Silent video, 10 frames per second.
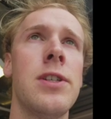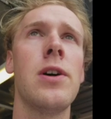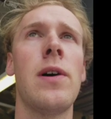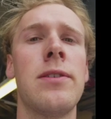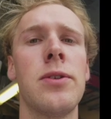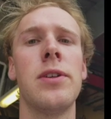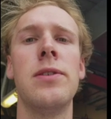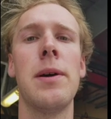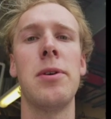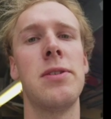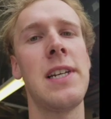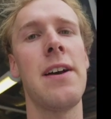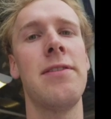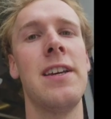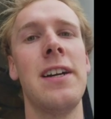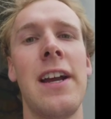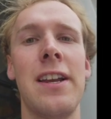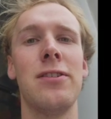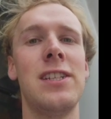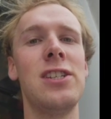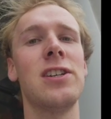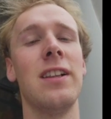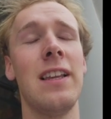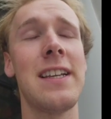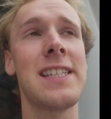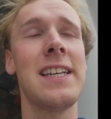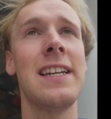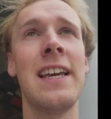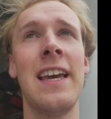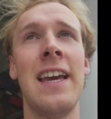no Outdoor UW staff there and you're teaching a lesson,